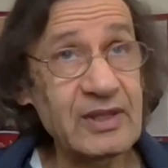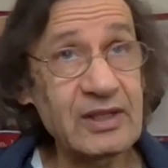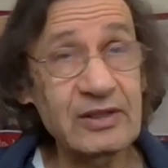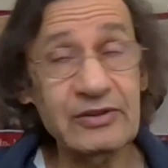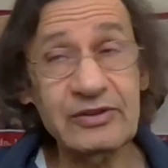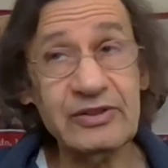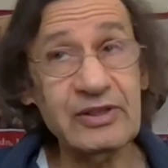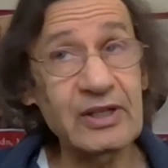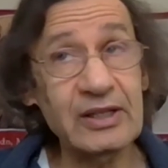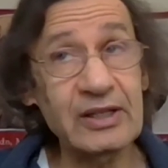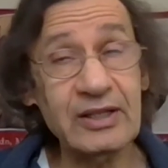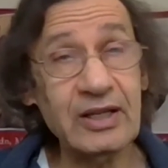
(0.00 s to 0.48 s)

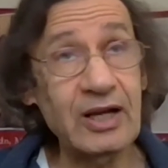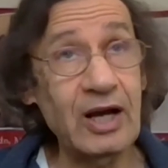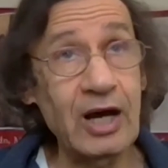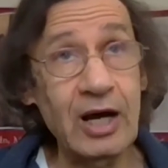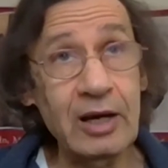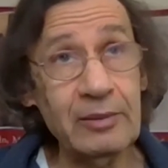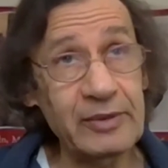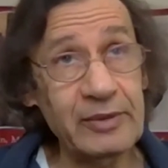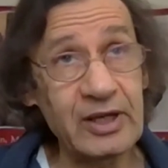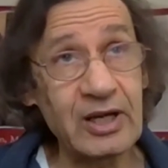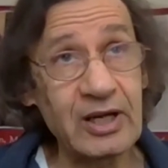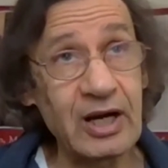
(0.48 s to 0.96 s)
It's not
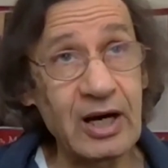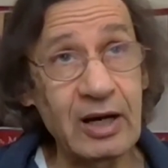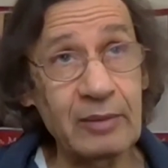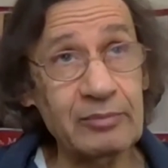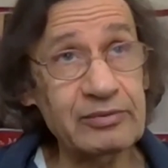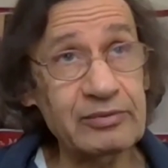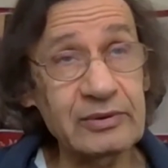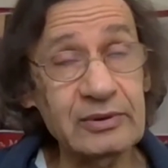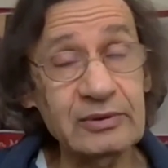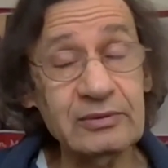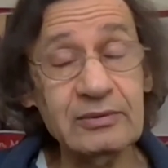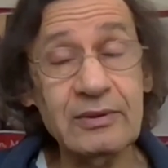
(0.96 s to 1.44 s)
comic
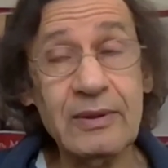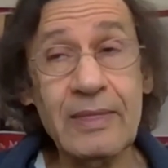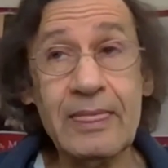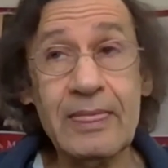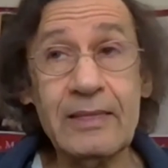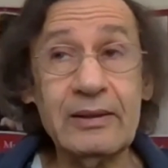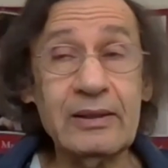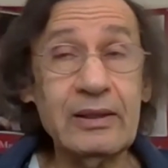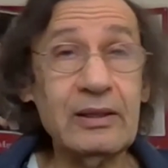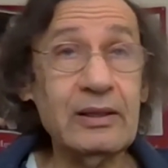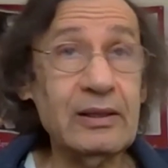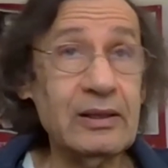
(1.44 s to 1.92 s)
opera,
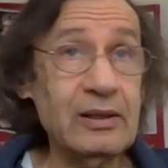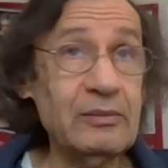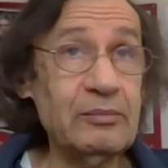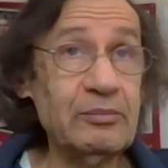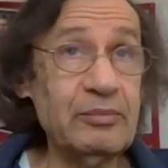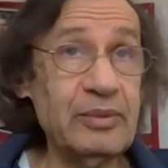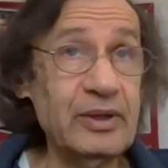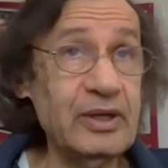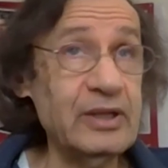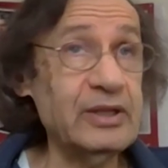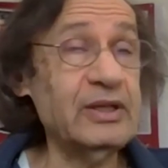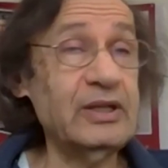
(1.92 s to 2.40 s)

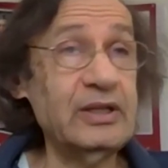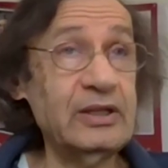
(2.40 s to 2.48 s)
but